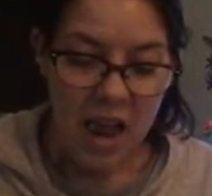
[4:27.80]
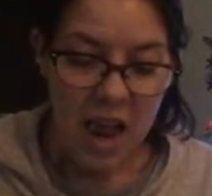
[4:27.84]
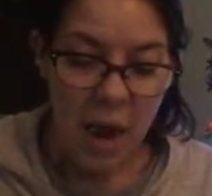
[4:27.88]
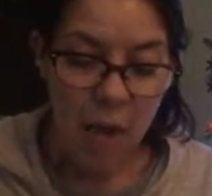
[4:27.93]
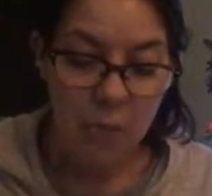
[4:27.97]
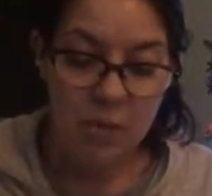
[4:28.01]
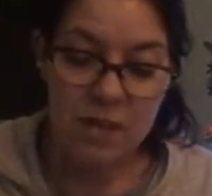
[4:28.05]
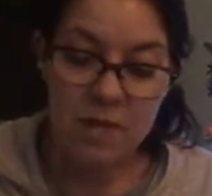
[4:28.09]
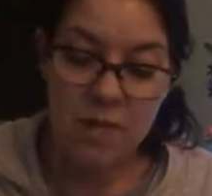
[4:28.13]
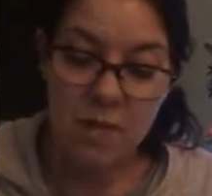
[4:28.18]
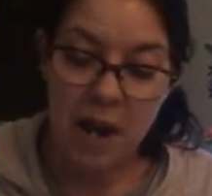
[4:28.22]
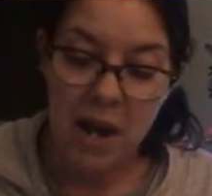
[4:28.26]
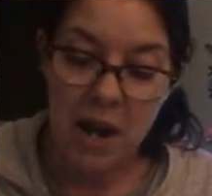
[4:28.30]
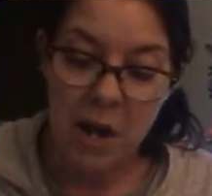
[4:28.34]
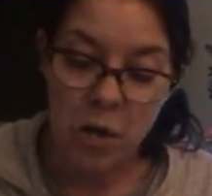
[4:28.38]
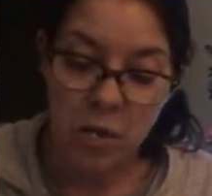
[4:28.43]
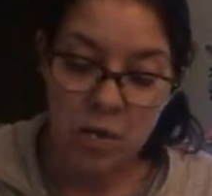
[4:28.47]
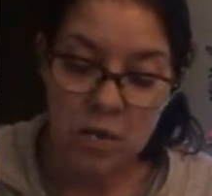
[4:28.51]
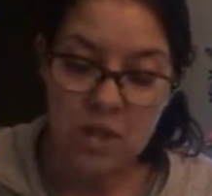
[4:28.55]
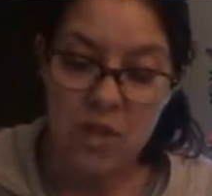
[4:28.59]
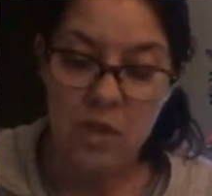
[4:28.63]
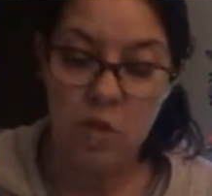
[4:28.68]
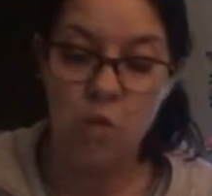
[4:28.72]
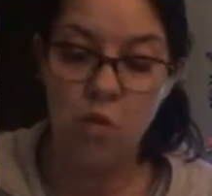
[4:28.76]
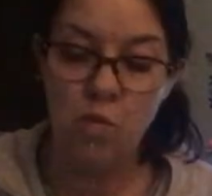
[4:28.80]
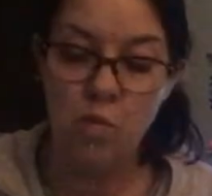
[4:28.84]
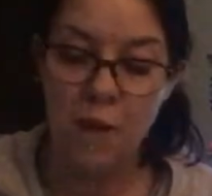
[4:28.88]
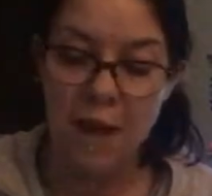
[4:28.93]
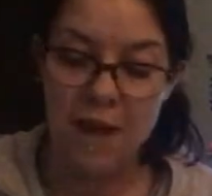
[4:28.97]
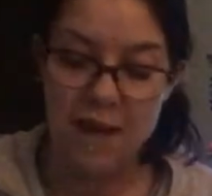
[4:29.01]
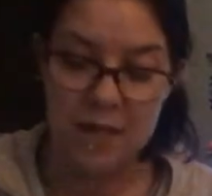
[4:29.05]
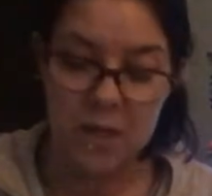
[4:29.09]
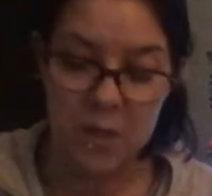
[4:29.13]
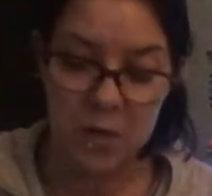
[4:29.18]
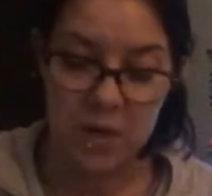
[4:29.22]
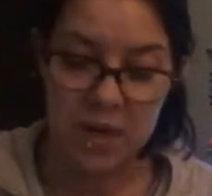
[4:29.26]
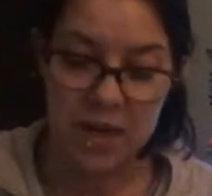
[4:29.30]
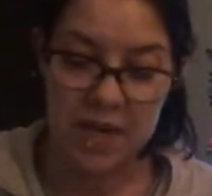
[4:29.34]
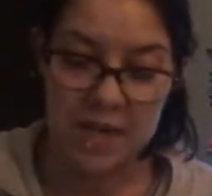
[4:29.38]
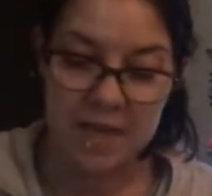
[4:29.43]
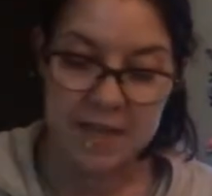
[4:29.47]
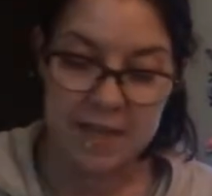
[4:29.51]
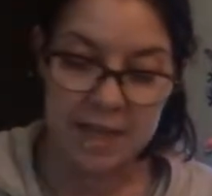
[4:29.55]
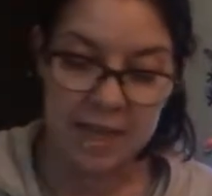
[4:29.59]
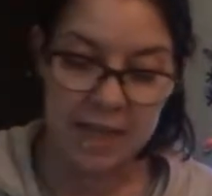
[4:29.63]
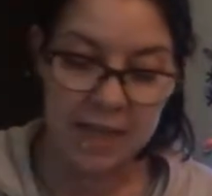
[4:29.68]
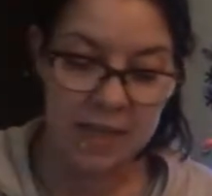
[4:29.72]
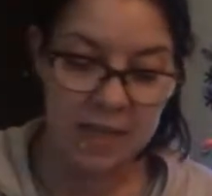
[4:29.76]
I was my own schoolmaster, he
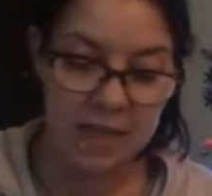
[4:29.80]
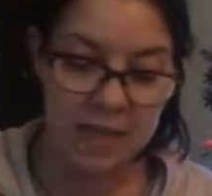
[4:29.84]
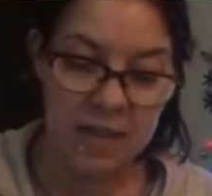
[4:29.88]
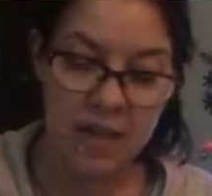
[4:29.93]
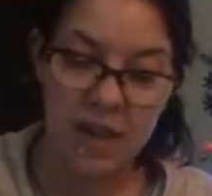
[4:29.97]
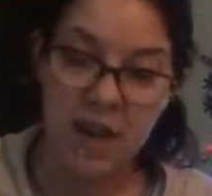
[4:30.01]
said.